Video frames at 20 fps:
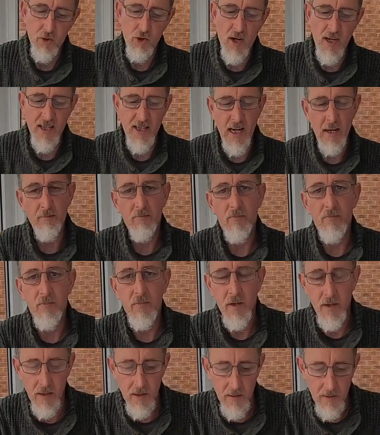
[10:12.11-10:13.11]
try and
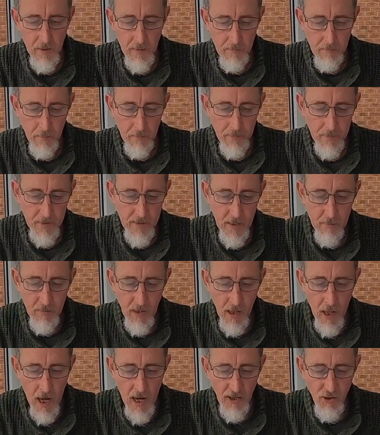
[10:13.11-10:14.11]
keep
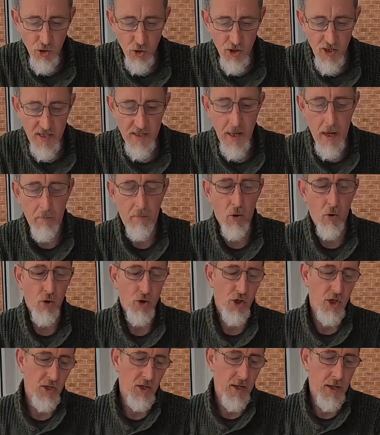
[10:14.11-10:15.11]
the line just in that
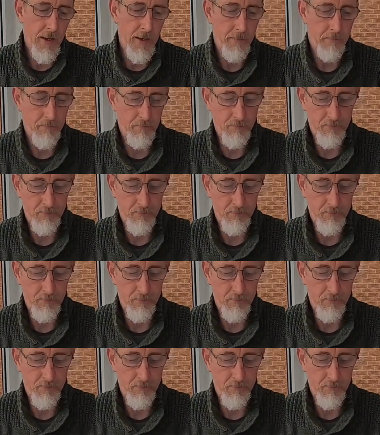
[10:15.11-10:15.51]
portion there.